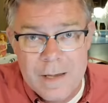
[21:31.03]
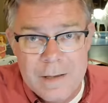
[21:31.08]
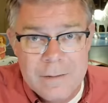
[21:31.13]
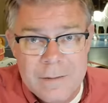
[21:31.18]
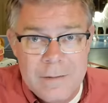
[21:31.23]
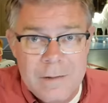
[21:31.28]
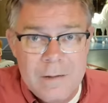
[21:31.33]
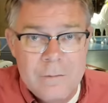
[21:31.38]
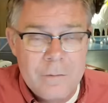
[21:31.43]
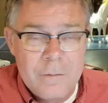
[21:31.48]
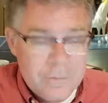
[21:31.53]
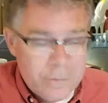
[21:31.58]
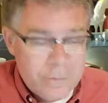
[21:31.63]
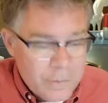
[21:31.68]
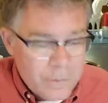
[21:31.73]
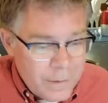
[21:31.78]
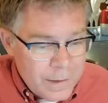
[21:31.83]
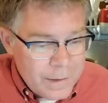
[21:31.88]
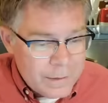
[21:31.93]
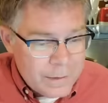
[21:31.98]
If it's a
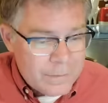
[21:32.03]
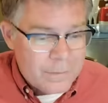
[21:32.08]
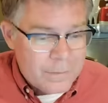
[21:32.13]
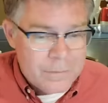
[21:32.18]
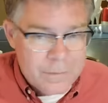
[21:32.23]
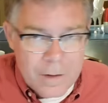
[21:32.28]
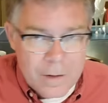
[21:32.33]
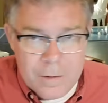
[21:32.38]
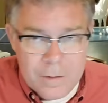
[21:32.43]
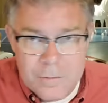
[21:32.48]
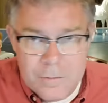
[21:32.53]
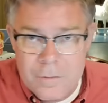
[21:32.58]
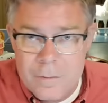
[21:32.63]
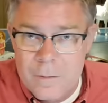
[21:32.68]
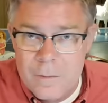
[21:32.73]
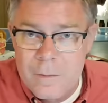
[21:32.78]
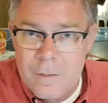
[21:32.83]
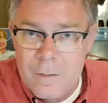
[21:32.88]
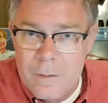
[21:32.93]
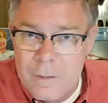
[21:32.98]
link that says,
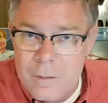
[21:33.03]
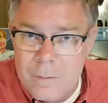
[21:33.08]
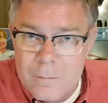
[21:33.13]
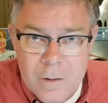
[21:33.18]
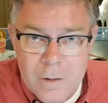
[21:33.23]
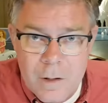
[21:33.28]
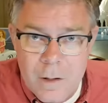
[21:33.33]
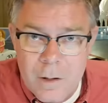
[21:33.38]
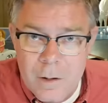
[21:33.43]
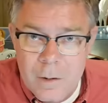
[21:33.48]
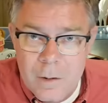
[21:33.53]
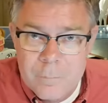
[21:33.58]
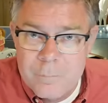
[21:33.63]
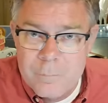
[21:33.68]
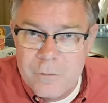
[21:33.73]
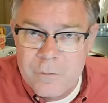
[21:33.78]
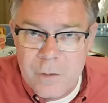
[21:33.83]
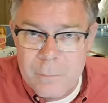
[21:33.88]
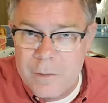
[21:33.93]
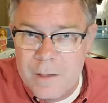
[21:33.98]
you know,
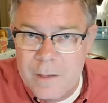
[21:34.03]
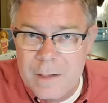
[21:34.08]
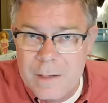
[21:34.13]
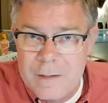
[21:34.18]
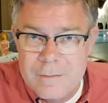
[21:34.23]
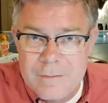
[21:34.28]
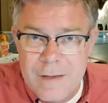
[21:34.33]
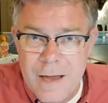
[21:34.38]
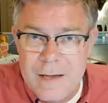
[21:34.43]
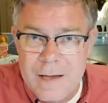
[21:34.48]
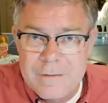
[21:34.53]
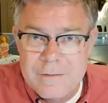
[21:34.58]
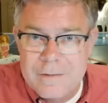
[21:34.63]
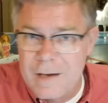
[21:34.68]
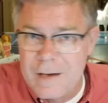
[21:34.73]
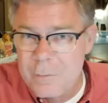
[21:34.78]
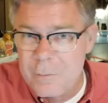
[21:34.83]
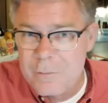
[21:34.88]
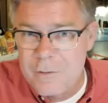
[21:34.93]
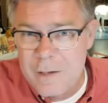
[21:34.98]
something enticing.
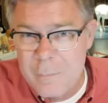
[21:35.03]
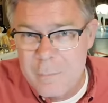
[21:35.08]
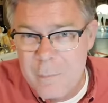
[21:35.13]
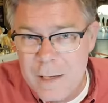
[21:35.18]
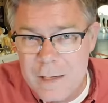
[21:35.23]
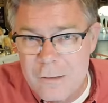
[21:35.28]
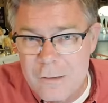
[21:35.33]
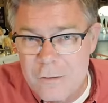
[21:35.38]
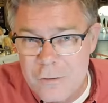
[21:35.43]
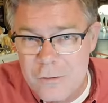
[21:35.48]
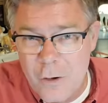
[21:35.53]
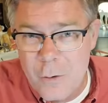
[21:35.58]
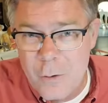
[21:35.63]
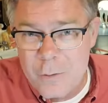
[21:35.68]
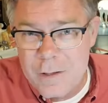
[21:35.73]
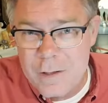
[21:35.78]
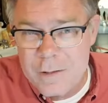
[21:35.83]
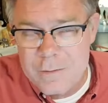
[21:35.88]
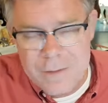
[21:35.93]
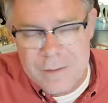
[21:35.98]
I was going to make a
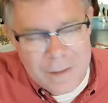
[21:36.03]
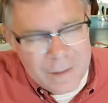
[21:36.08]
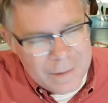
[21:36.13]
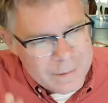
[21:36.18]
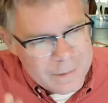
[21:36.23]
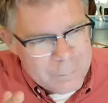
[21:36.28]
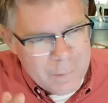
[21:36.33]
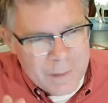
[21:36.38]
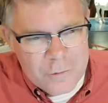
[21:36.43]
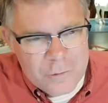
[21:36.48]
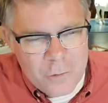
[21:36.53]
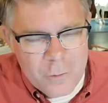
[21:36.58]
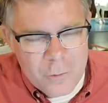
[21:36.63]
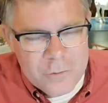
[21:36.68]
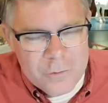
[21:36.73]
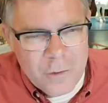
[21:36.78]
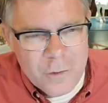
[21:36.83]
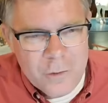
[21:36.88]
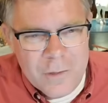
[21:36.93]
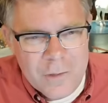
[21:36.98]
joke. It I can, my
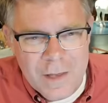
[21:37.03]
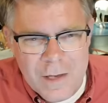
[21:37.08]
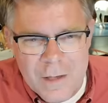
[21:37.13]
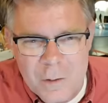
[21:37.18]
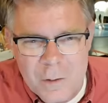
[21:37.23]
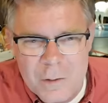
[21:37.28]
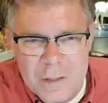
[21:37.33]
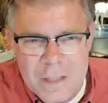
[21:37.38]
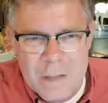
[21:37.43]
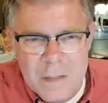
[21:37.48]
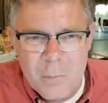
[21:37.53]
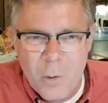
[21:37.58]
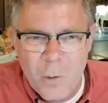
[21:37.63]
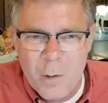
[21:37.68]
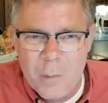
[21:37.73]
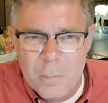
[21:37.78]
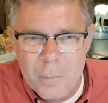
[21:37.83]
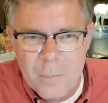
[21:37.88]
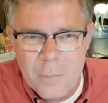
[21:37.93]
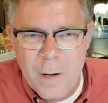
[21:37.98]
jokes aren't that good
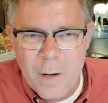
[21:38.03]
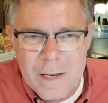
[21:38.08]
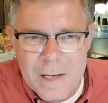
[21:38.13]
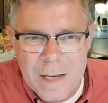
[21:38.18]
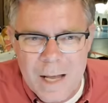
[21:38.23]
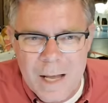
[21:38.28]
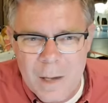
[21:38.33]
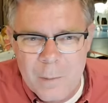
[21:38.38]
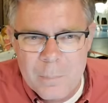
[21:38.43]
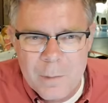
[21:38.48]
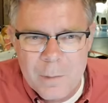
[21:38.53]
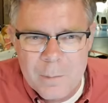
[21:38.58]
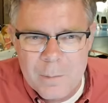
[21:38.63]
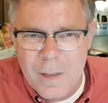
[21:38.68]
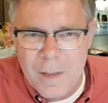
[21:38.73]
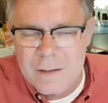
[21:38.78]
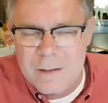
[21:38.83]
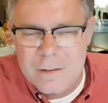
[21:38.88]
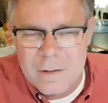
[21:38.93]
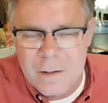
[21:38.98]
anymore right now, but
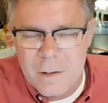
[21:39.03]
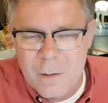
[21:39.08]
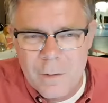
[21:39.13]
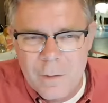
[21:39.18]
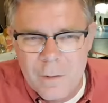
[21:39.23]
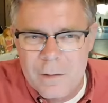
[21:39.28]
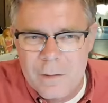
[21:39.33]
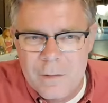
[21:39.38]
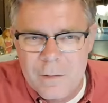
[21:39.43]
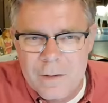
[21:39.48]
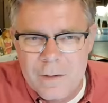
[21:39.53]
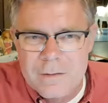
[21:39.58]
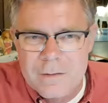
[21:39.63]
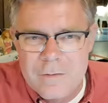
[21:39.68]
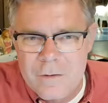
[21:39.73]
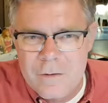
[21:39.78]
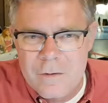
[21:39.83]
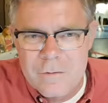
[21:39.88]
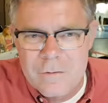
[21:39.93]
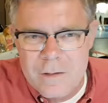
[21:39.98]
like, you know, like a link that
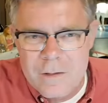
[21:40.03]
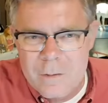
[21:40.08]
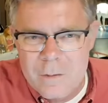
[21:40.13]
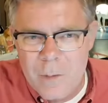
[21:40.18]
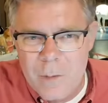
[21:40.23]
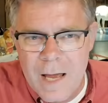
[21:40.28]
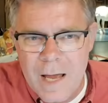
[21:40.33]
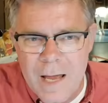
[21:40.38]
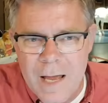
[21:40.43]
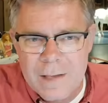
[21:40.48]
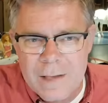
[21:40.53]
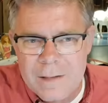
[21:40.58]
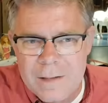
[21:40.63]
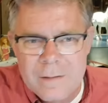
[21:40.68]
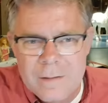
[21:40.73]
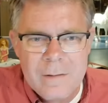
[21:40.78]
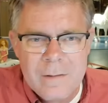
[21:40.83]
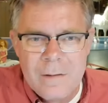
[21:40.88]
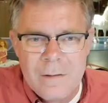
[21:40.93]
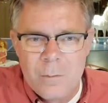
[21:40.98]
says, see
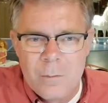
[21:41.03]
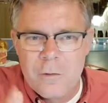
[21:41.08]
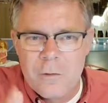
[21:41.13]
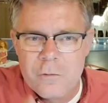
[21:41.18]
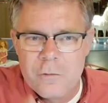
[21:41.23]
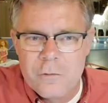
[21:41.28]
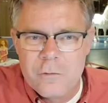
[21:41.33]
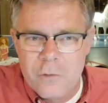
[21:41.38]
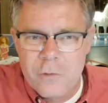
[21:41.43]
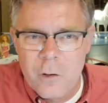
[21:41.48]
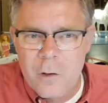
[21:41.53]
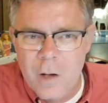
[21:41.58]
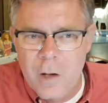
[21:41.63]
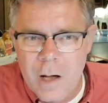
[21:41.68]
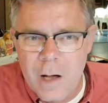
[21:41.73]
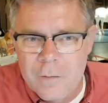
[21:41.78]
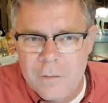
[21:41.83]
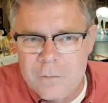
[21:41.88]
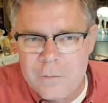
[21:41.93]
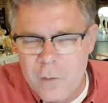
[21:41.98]
Ron with his shirt
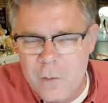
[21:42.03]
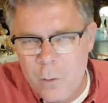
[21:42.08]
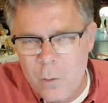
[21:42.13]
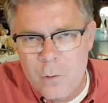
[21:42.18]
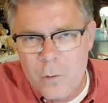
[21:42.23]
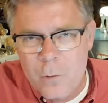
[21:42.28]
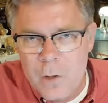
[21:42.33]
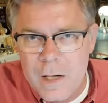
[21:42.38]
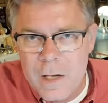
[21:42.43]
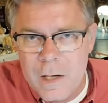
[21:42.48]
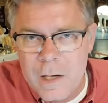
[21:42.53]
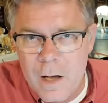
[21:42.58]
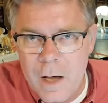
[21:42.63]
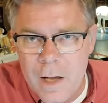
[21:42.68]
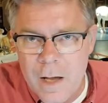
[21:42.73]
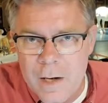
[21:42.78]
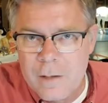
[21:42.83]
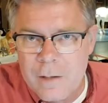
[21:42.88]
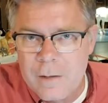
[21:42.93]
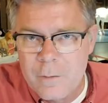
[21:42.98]
off. Don't click
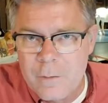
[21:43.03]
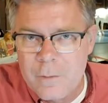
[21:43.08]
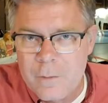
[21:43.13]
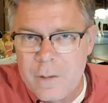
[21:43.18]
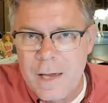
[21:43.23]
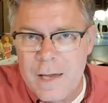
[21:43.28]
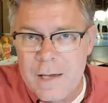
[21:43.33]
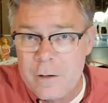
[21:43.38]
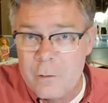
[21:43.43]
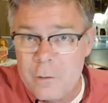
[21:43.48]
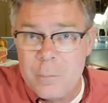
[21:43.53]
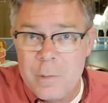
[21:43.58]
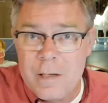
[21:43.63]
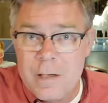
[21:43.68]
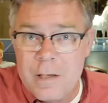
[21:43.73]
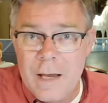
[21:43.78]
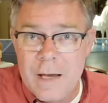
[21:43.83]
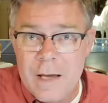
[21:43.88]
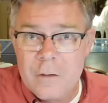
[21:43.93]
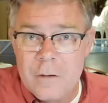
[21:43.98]
on it, okay? It could be
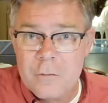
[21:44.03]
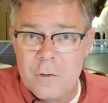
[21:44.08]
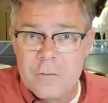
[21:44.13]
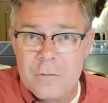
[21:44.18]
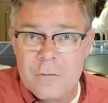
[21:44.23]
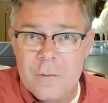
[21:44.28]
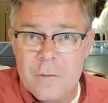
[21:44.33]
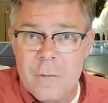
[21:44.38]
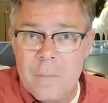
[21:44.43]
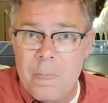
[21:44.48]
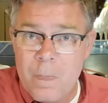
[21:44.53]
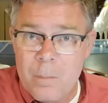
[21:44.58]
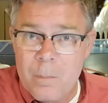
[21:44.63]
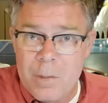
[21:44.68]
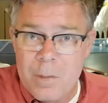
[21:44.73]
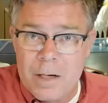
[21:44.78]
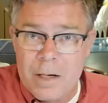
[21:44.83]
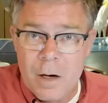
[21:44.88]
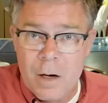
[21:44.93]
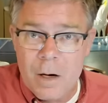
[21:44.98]
dangerous.
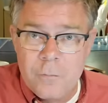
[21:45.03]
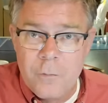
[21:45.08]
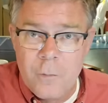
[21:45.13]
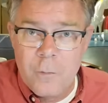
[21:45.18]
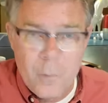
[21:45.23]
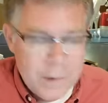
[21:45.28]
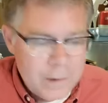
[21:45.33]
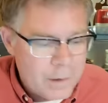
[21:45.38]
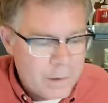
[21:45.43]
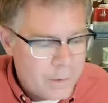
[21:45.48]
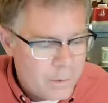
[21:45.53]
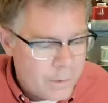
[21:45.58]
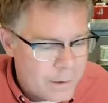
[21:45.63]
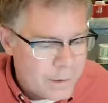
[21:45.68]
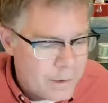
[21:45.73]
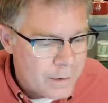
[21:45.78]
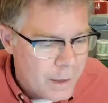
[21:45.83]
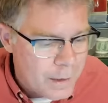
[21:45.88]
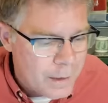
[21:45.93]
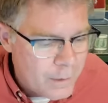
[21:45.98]
Be careful what you
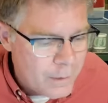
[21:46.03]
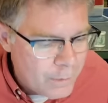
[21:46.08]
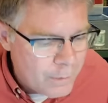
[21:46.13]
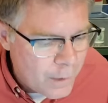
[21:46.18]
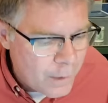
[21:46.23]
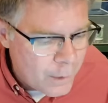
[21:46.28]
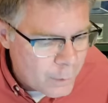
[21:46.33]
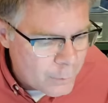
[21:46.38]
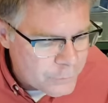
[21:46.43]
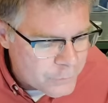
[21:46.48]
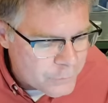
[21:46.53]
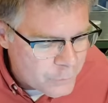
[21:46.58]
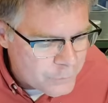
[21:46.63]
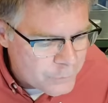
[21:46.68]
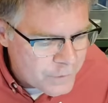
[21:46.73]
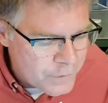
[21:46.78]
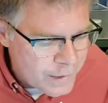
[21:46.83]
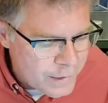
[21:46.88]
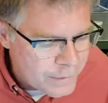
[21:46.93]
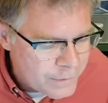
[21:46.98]
click on. Hello,
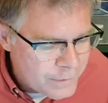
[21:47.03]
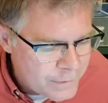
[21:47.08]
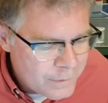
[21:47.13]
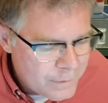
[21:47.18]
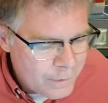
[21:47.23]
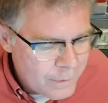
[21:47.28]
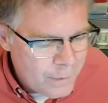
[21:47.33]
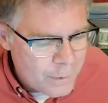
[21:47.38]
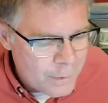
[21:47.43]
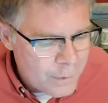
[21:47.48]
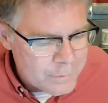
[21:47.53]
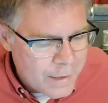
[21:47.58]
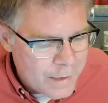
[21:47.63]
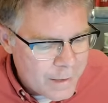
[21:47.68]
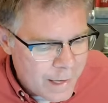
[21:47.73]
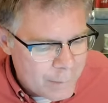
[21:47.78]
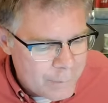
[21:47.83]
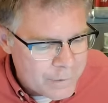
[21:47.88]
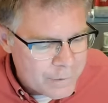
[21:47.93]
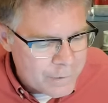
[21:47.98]
Susie. Hello,
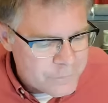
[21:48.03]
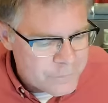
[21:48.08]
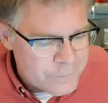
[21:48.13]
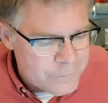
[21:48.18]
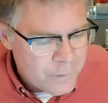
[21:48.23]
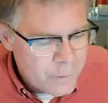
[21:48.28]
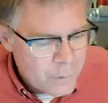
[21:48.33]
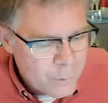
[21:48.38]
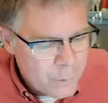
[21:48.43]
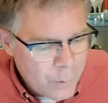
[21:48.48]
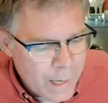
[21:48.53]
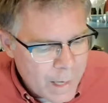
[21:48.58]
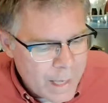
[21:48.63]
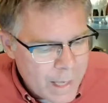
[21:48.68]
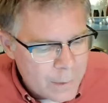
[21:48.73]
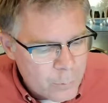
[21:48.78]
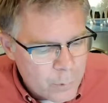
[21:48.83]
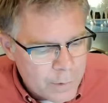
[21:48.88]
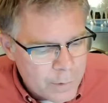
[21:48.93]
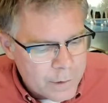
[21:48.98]
Thomas.
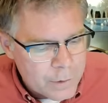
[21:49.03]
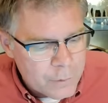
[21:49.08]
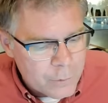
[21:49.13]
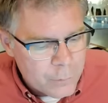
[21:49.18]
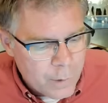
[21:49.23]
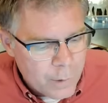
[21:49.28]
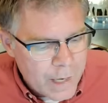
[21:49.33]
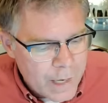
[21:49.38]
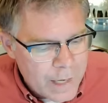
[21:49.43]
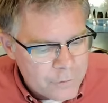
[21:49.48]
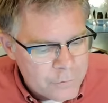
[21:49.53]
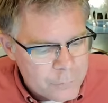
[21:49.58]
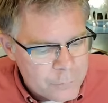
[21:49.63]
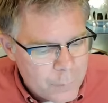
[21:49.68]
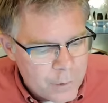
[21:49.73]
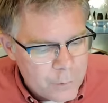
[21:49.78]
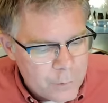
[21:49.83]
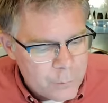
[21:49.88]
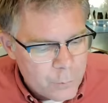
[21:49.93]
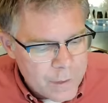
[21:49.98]
Ron, will it crash
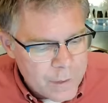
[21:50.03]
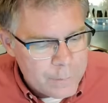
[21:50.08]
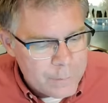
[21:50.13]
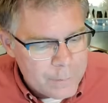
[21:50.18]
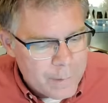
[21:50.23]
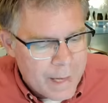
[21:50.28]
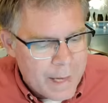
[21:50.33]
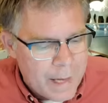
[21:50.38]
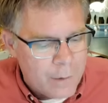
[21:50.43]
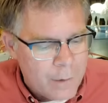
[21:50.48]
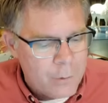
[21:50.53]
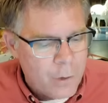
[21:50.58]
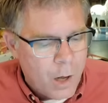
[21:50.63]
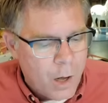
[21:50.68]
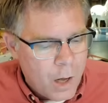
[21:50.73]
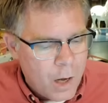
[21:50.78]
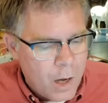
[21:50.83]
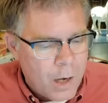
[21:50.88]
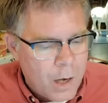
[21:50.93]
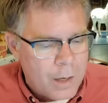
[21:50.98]
but rebound
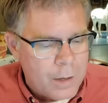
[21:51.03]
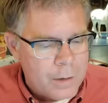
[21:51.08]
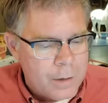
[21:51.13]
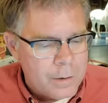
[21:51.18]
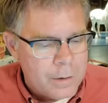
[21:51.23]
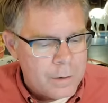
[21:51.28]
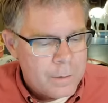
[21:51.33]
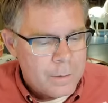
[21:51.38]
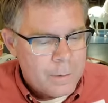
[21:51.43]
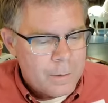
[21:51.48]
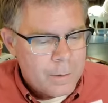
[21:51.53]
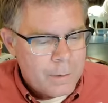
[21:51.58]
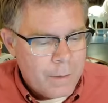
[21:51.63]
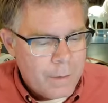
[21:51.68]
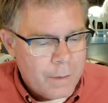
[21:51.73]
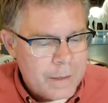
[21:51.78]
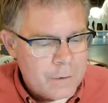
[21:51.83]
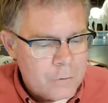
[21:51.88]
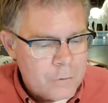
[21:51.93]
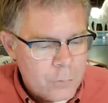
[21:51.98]
hard
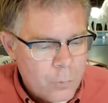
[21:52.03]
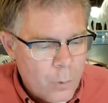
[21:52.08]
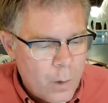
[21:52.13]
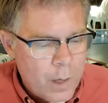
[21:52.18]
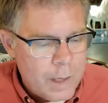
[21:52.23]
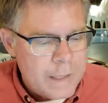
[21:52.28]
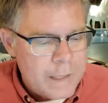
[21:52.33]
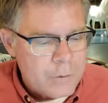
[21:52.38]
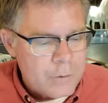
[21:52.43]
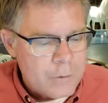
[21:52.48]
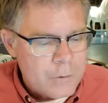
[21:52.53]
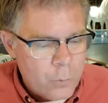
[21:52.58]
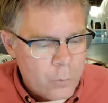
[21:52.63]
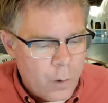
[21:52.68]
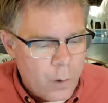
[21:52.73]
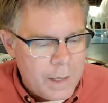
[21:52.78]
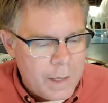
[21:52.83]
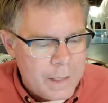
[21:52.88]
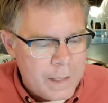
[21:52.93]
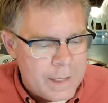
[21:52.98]
like
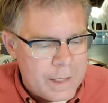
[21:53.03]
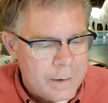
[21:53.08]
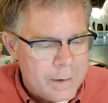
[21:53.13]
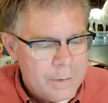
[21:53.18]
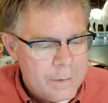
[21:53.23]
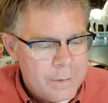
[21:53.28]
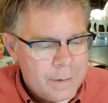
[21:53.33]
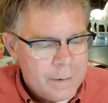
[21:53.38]
2020?